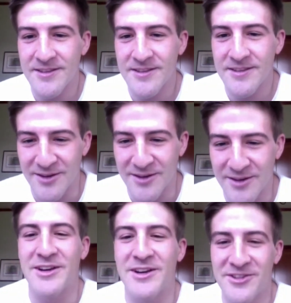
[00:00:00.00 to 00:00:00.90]
Yeah, my
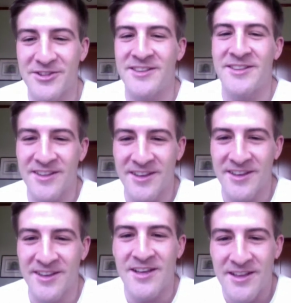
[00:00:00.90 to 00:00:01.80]
undergrad
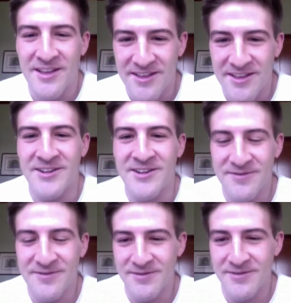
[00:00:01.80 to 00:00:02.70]
there,
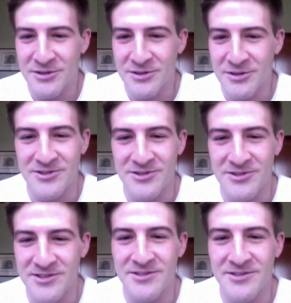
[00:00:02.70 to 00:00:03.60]
which
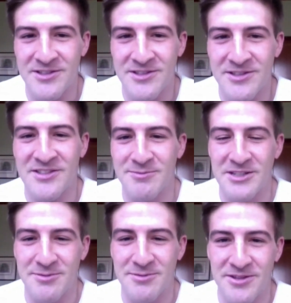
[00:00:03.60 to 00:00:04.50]
was just an awesome
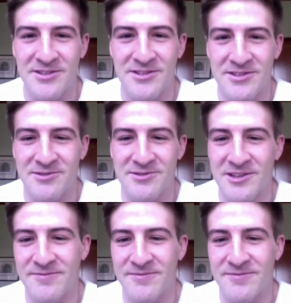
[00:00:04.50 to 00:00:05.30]
experience as well.